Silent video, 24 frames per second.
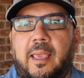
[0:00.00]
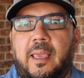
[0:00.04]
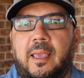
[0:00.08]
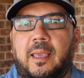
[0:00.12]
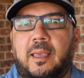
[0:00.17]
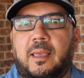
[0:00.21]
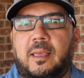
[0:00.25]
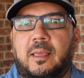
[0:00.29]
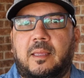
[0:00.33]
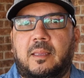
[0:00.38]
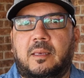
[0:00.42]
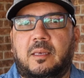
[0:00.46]

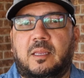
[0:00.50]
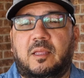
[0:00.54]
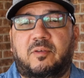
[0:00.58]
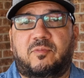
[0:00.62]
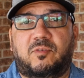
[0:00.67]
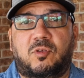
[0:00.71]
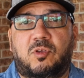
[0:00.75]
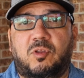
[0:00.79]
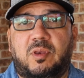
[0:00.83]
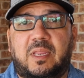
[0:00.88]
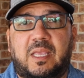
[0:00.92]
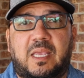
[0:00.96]
And
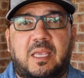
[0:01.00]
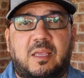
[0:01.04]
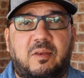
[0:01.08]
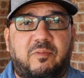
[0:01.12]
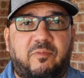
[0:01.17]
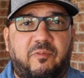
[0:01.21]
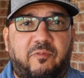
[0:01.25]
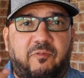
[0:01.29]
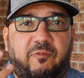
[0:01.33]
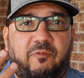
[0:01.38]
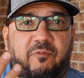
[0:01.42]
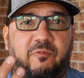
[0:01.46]
if you need
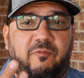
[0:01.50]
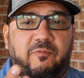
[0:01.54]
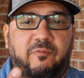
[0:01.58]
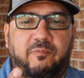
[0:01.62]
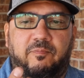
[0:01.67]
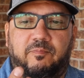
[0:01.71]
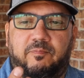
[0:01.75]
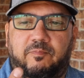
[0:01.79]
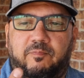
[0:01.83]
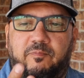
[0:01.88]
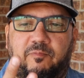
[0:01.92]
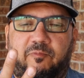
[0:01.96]

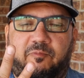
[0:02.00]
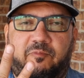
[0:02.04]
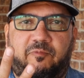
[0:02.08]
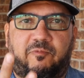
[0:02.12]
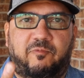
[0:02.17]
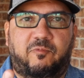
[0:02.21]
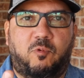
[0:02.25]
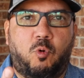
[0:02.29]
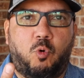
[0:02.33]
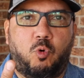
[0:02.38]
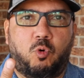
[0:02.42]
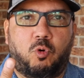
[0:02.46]

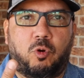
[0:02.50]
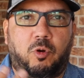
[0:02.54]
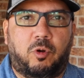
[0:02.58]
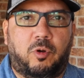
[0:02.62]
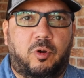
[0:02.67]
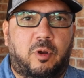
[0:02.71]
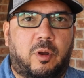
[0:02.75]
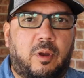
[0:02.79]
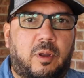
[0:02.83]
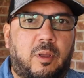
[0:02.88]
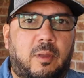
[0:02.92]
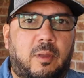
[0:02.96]
four